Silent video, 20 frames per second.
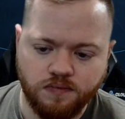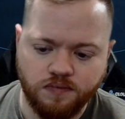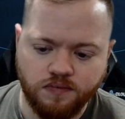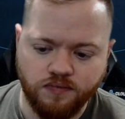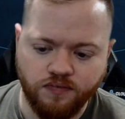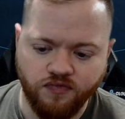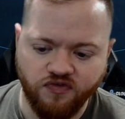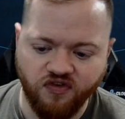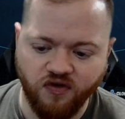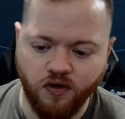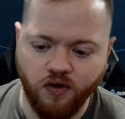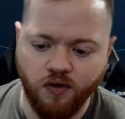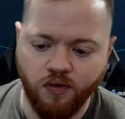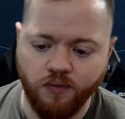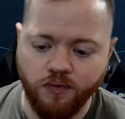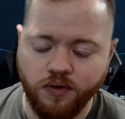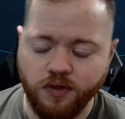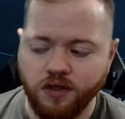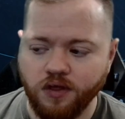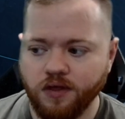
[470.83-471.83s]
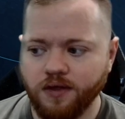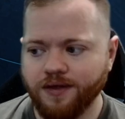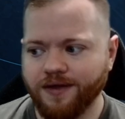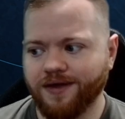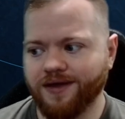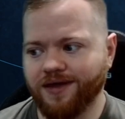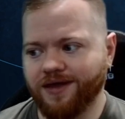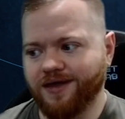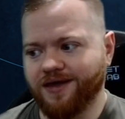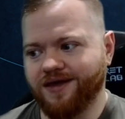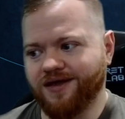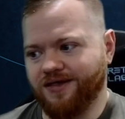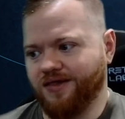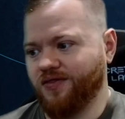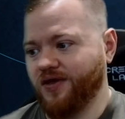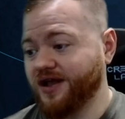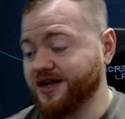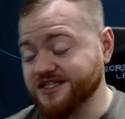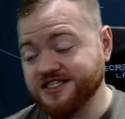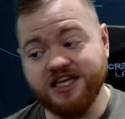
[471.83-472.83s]
So,
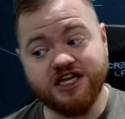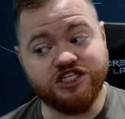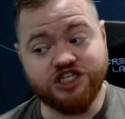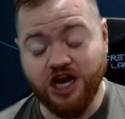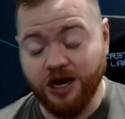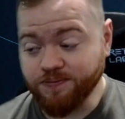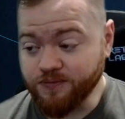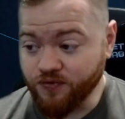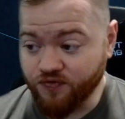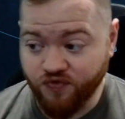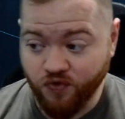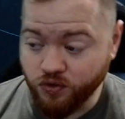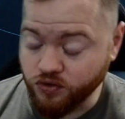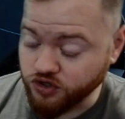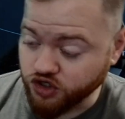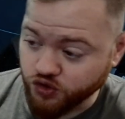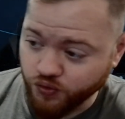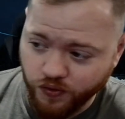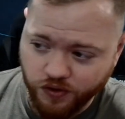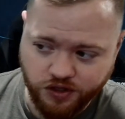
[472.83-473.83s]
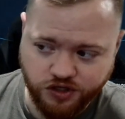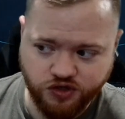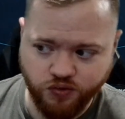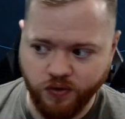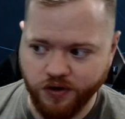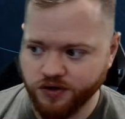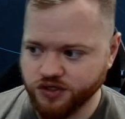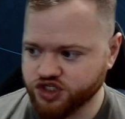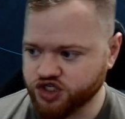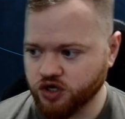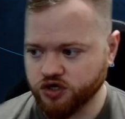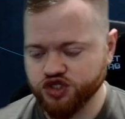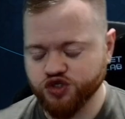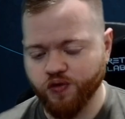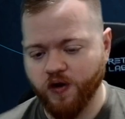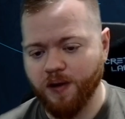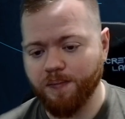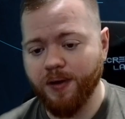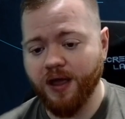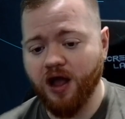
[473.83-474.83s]
like I said, Chapter 4 is really where it starts
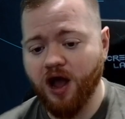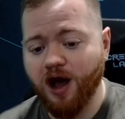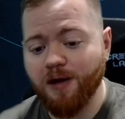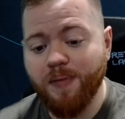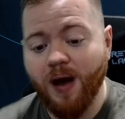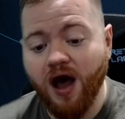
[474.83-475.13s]
ramping up.